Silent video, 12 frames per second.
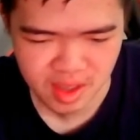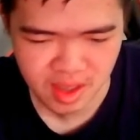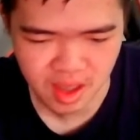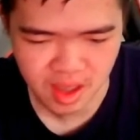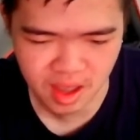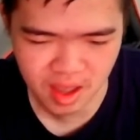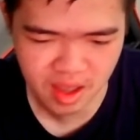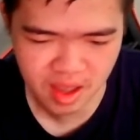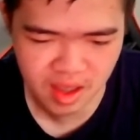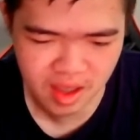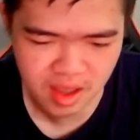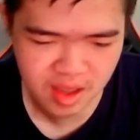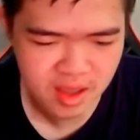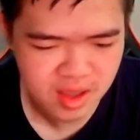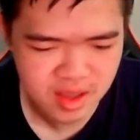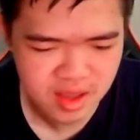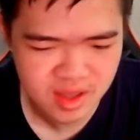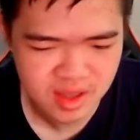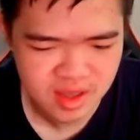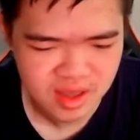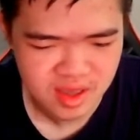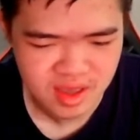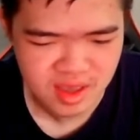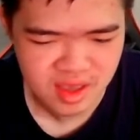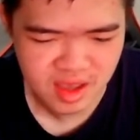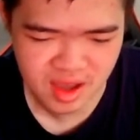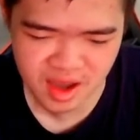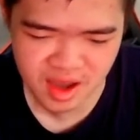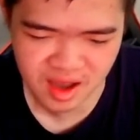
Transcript: uh, yeah,